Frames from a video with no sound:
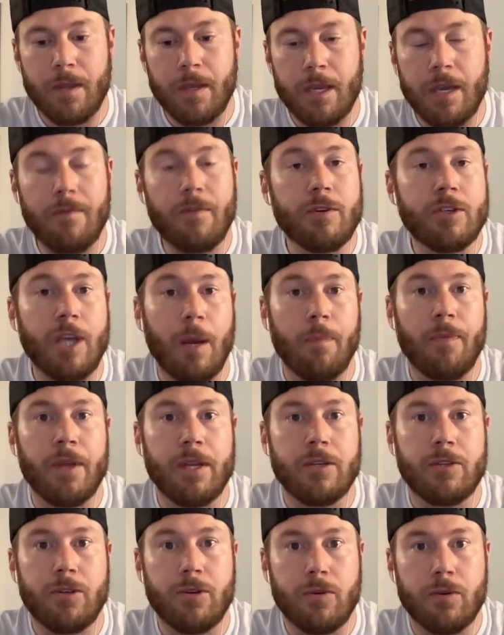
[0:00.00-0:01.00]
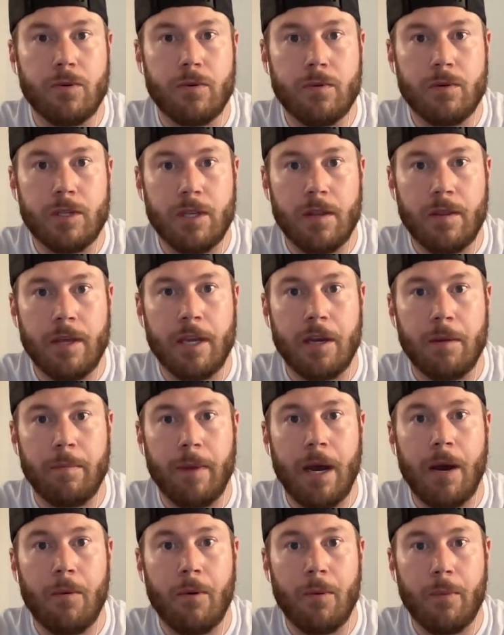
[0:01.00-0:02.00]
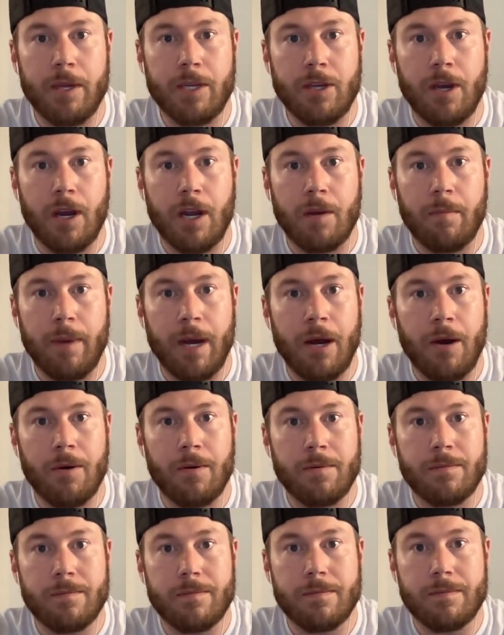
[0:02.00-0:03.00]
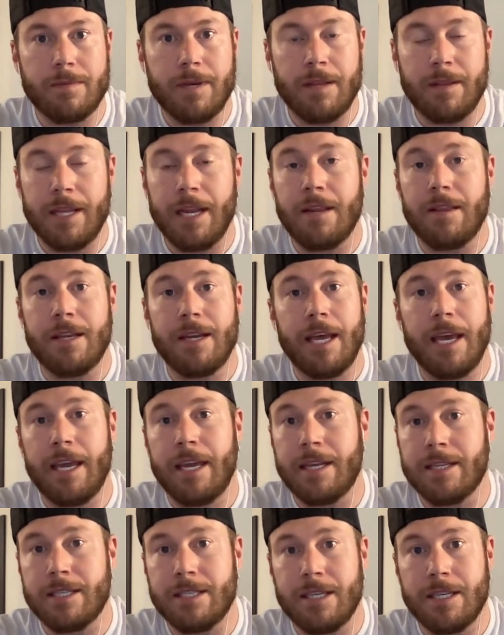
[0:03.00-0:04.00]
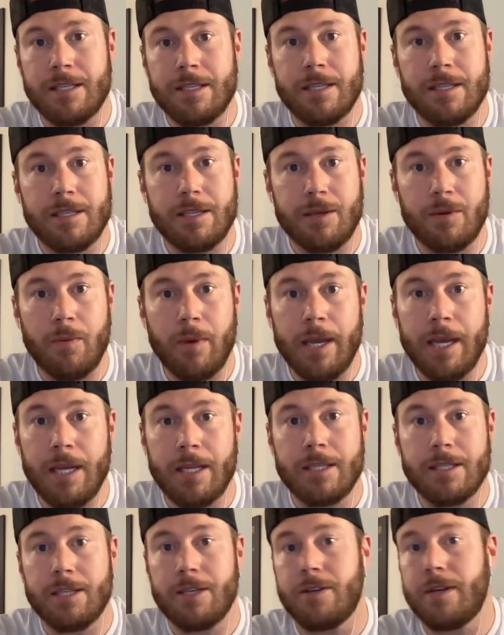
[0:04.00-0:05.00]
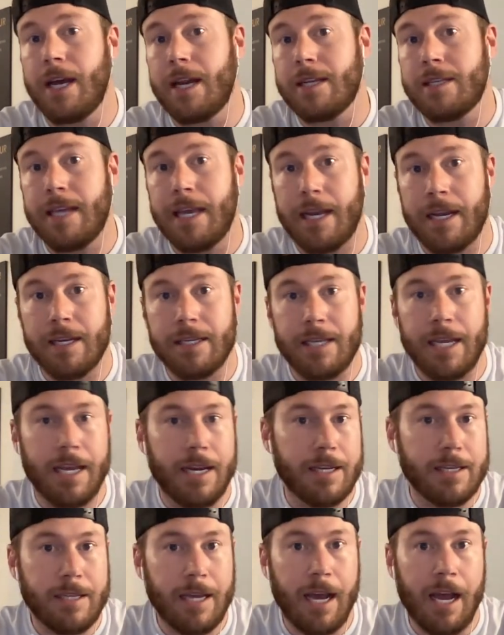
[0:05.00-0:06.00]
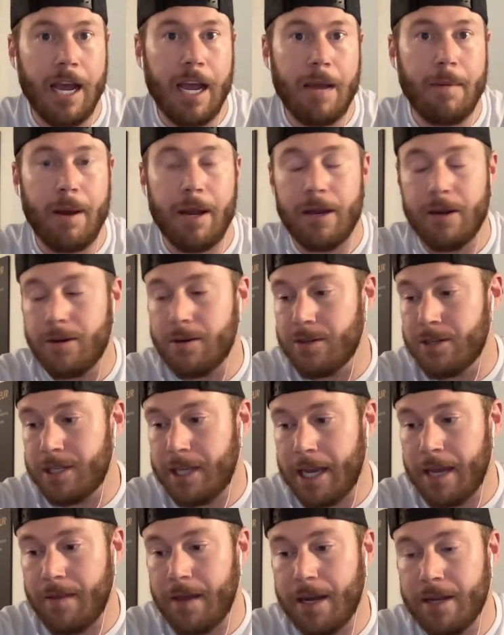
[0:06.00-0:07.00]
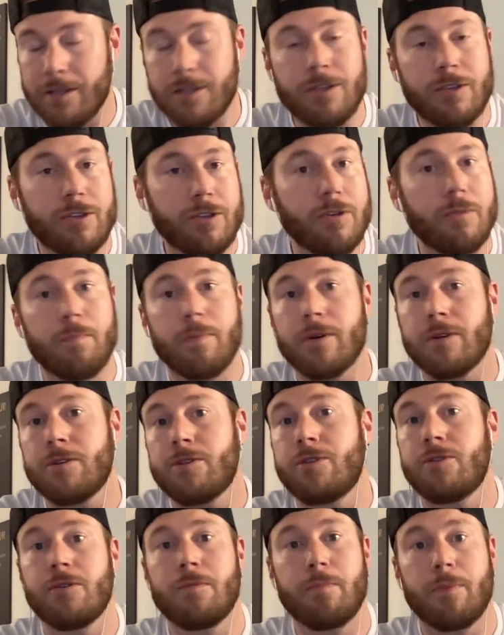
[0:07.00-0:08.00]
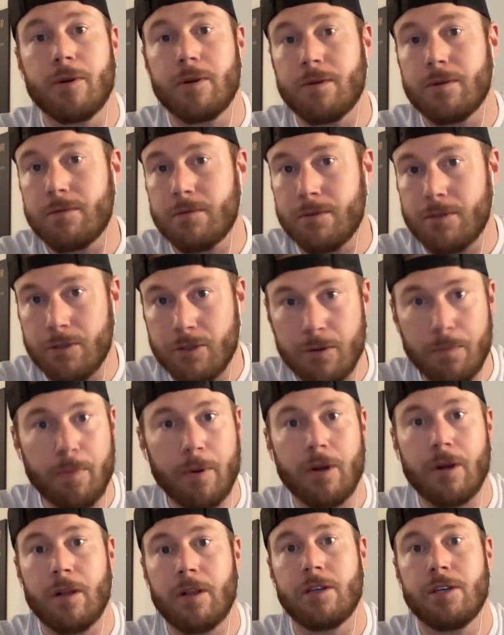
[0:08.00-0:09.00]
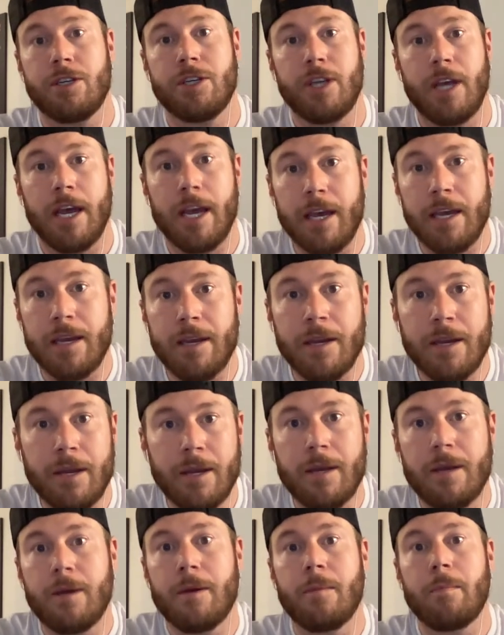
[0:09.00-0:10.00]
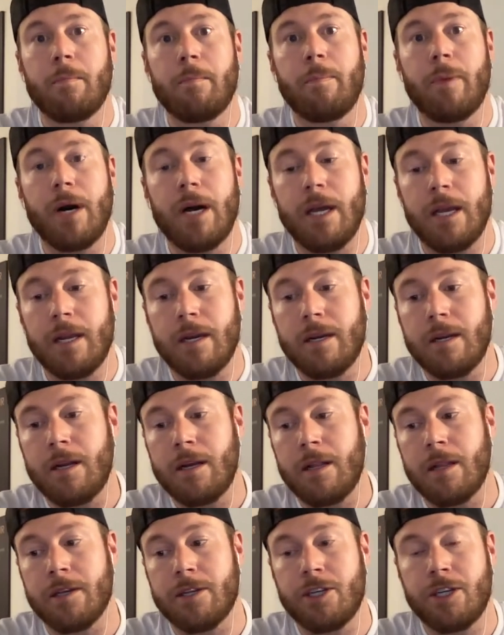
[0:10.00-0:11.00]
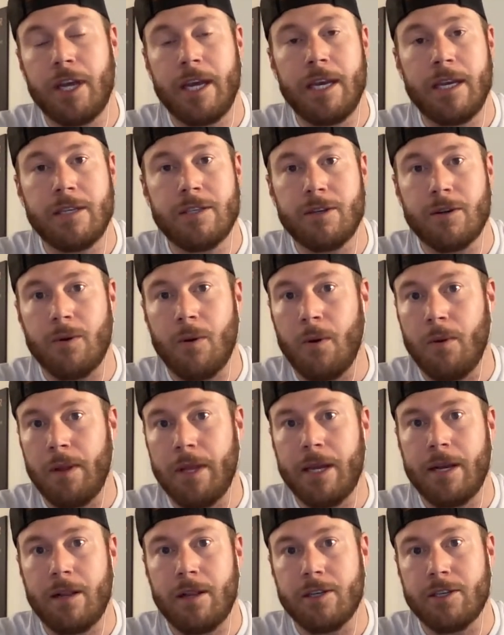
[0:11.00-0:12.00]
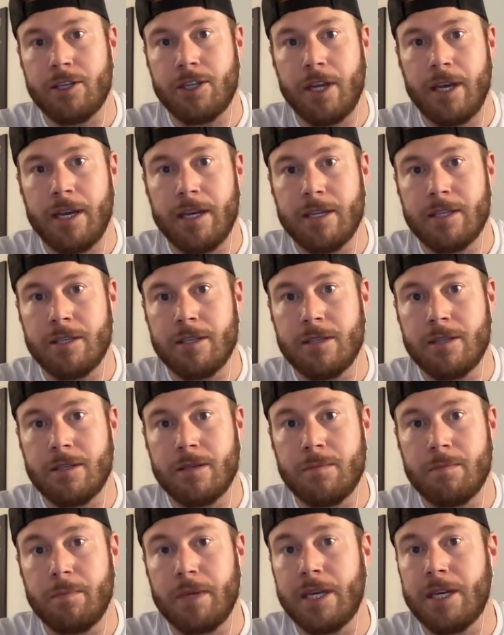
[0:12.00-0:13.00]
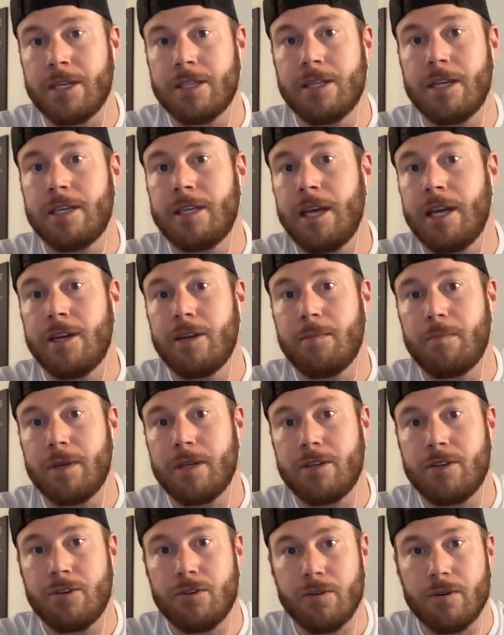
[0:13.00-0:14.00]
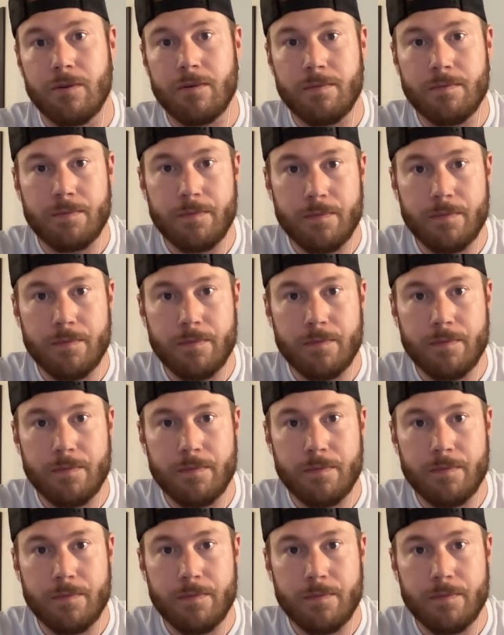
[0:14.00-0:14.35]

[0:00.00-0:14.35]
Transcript: give you something to think about when we talk about. At the end of the day, consistency wins, and you got to take it a day at a time. I understand that is super, super, super cliche, but cliches are only cliches because they tend to be true,